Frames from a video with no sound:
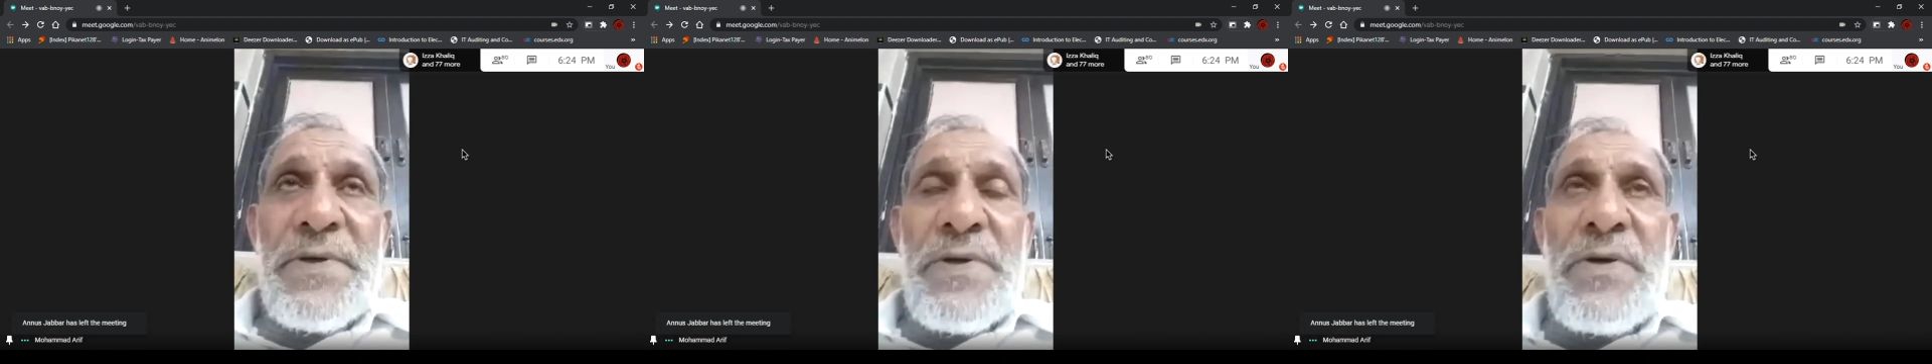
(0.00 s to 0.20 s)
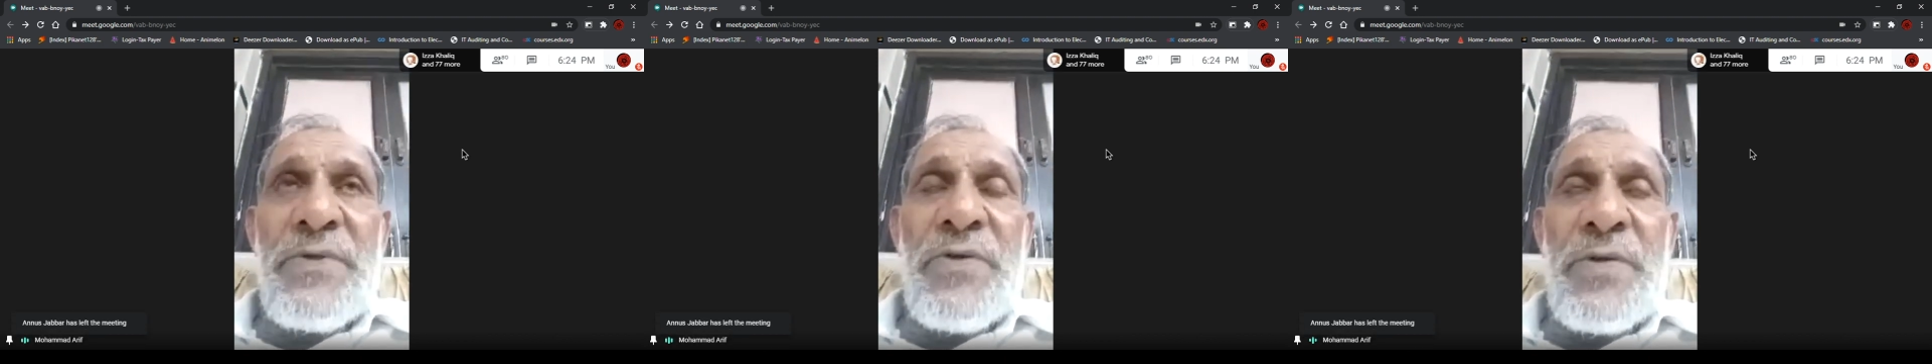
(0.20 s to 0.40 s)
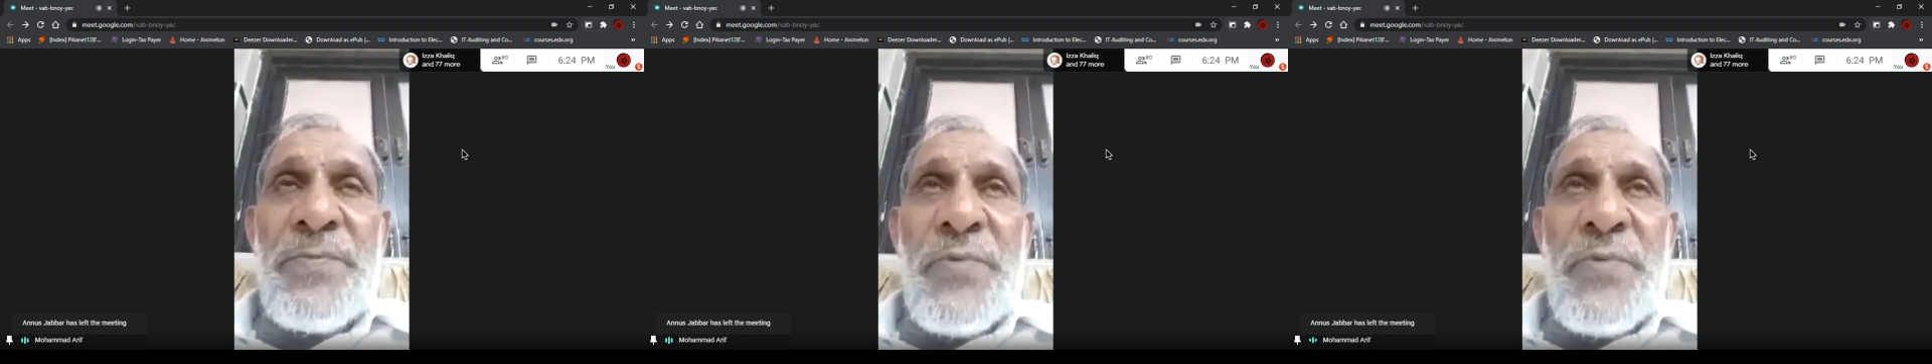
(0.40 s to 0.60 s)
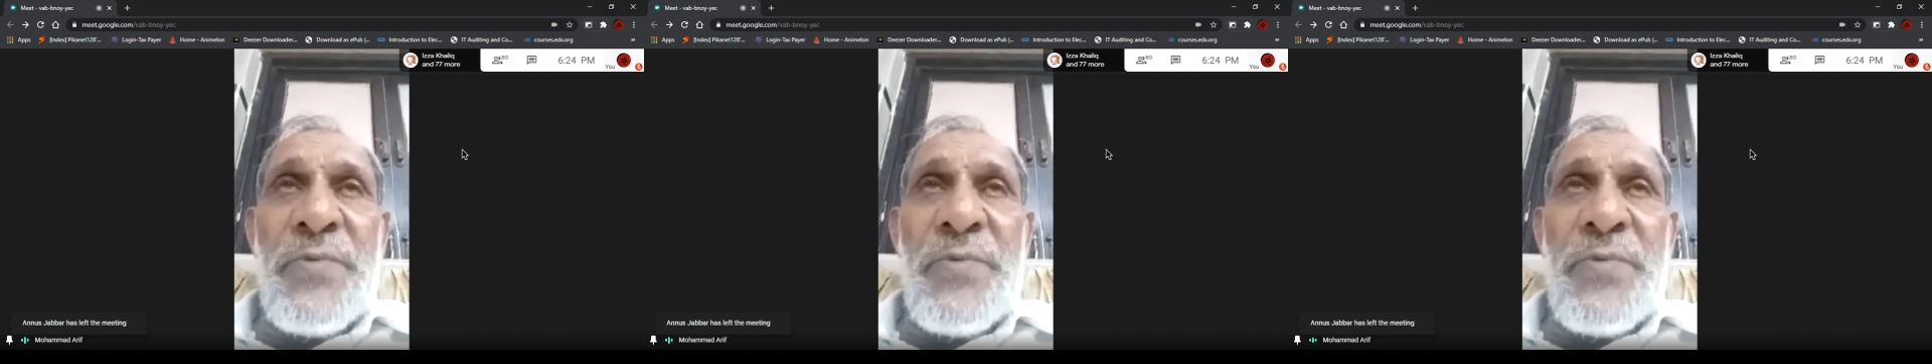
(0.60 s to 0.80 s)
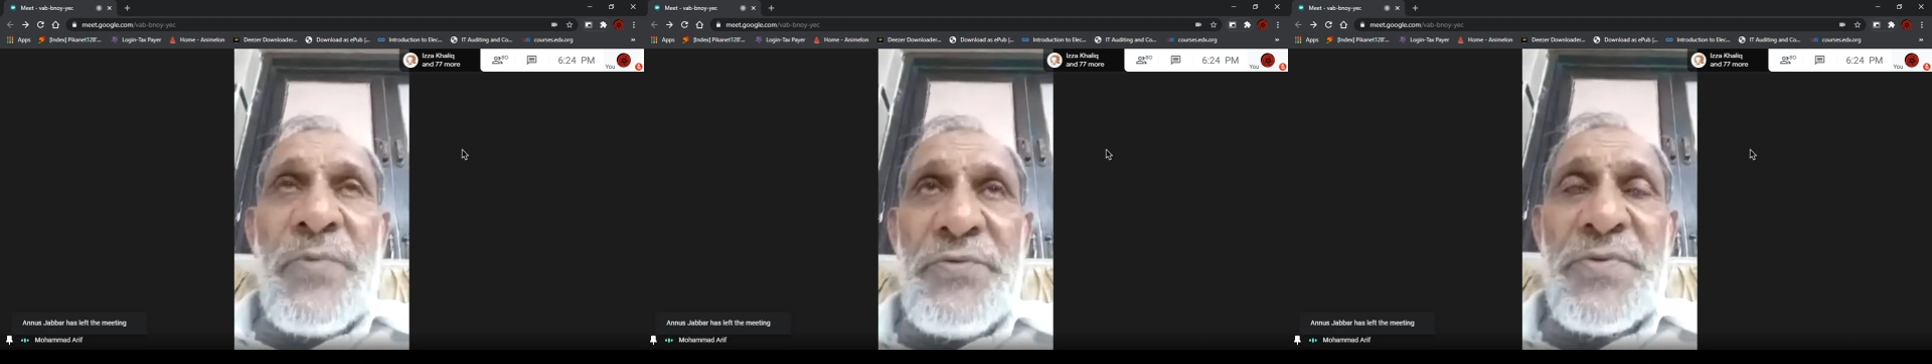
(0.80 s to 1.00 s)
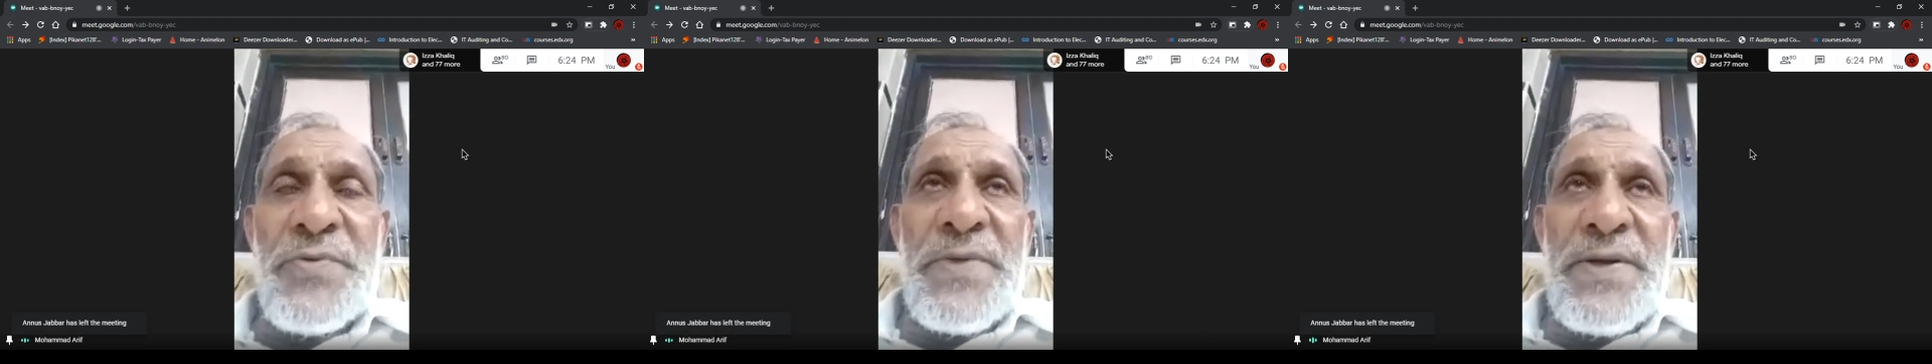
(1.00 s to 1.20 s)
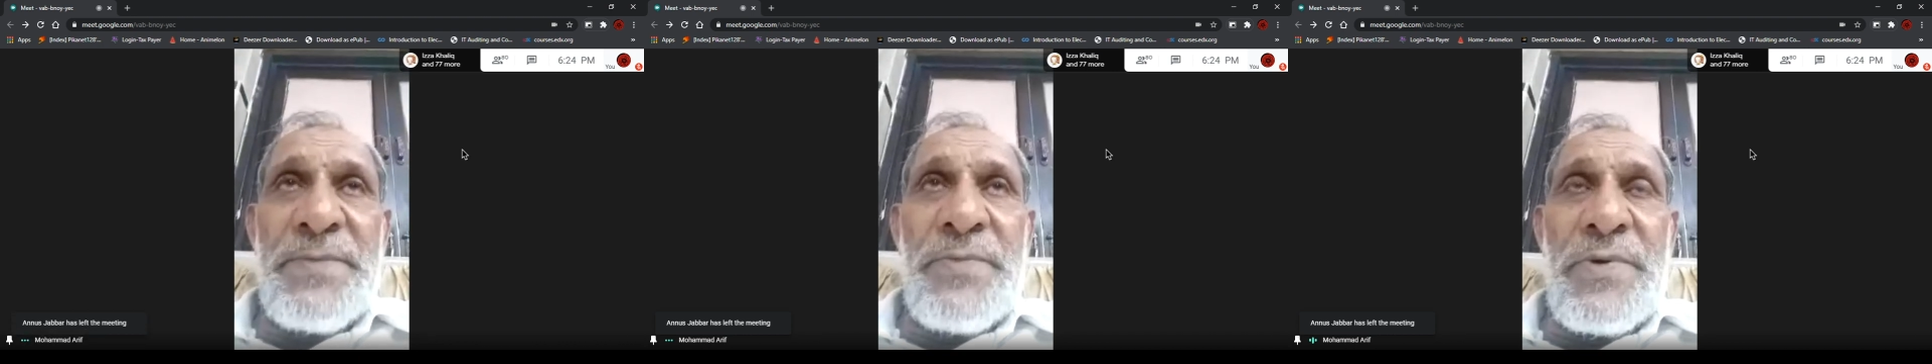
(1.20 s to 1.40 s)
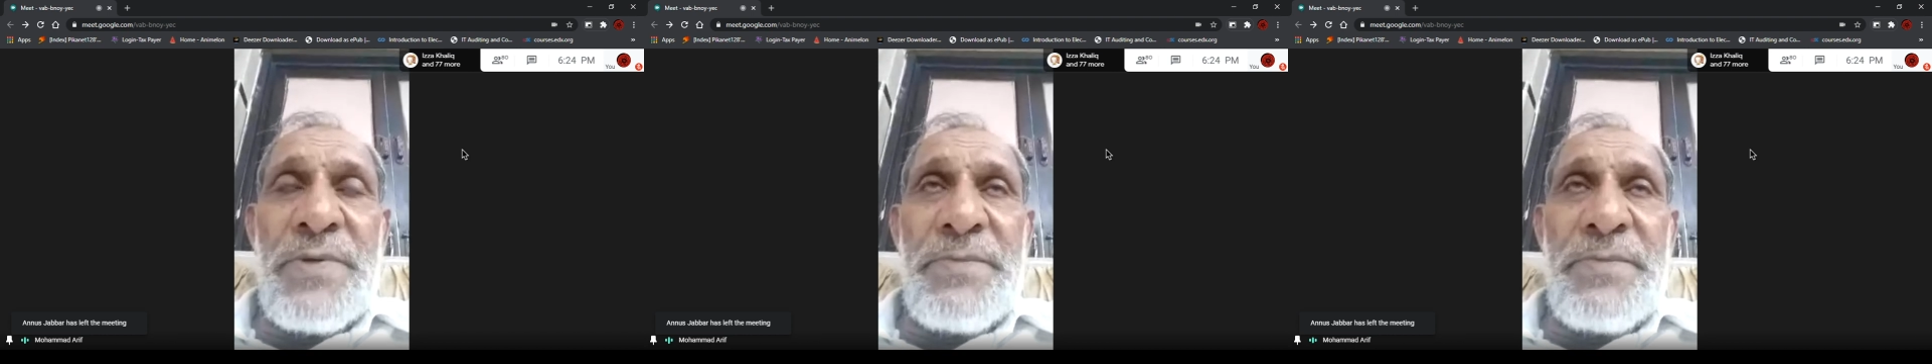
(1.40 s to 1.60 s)
or not produced
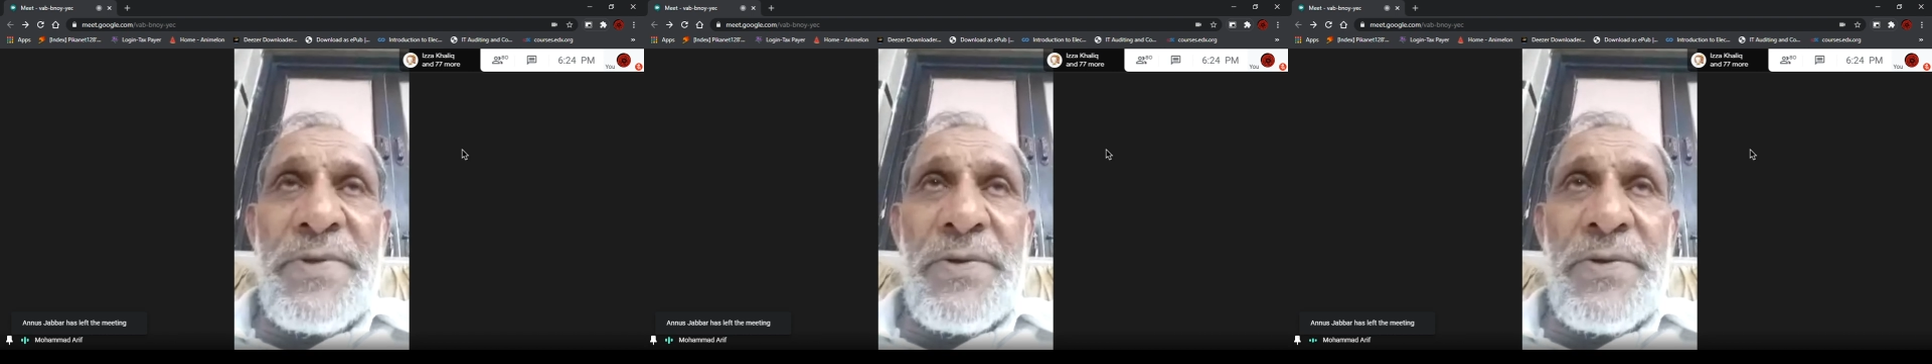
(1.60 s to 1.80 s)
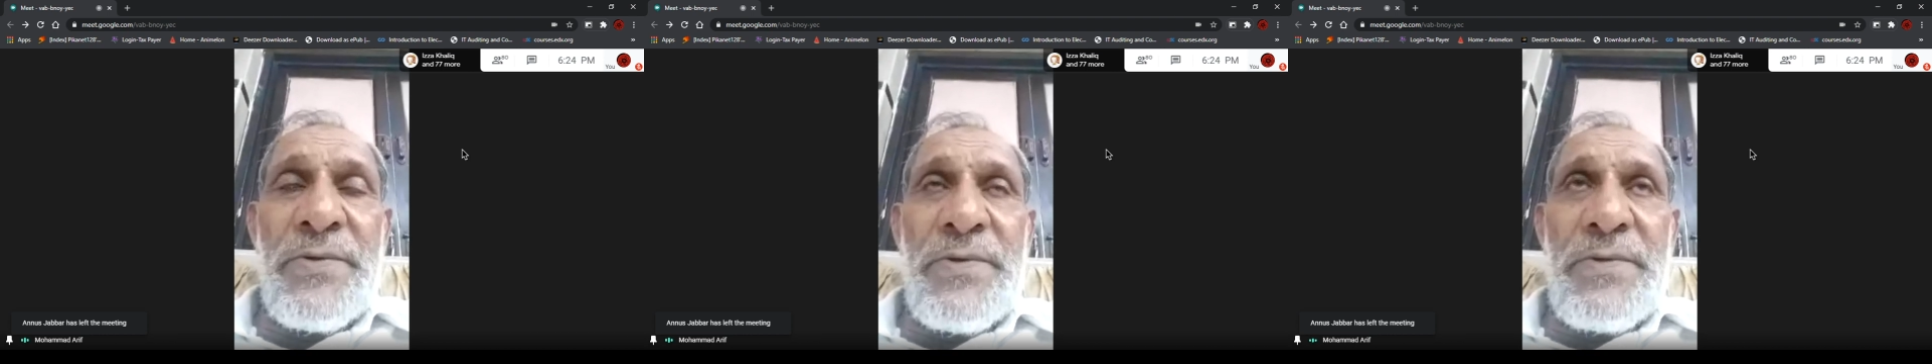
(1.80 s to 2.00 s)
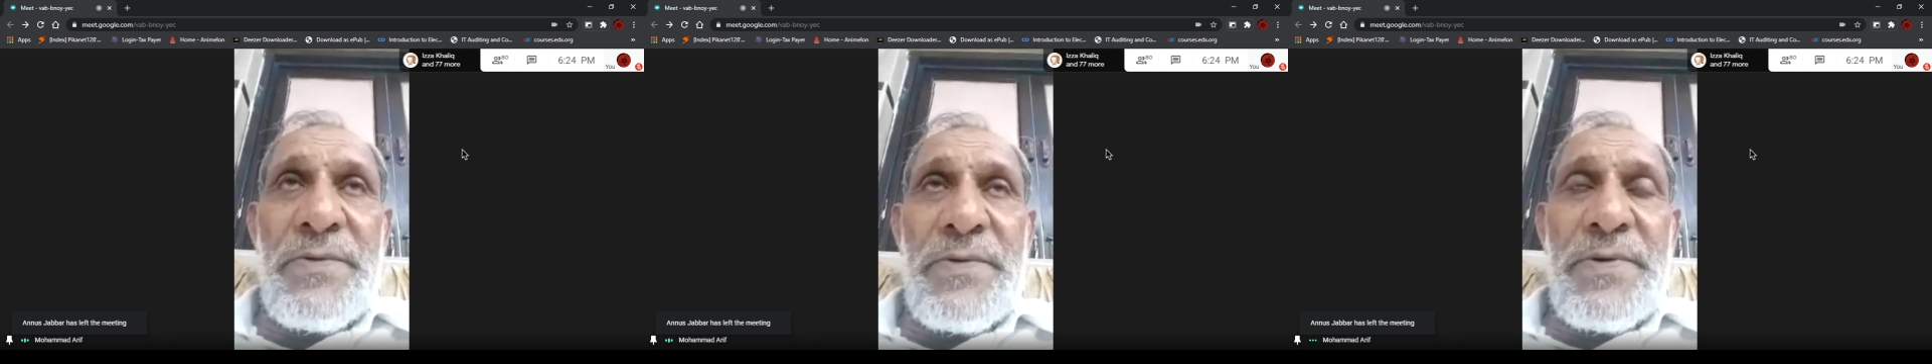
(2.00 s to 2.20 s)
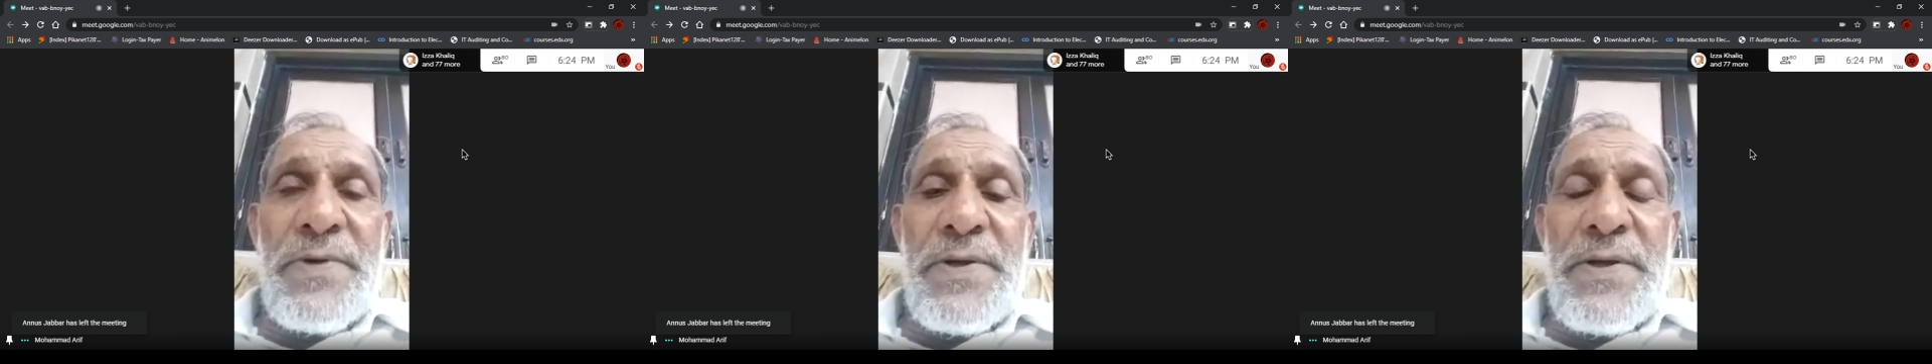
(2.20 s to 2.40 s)
by bone marrow,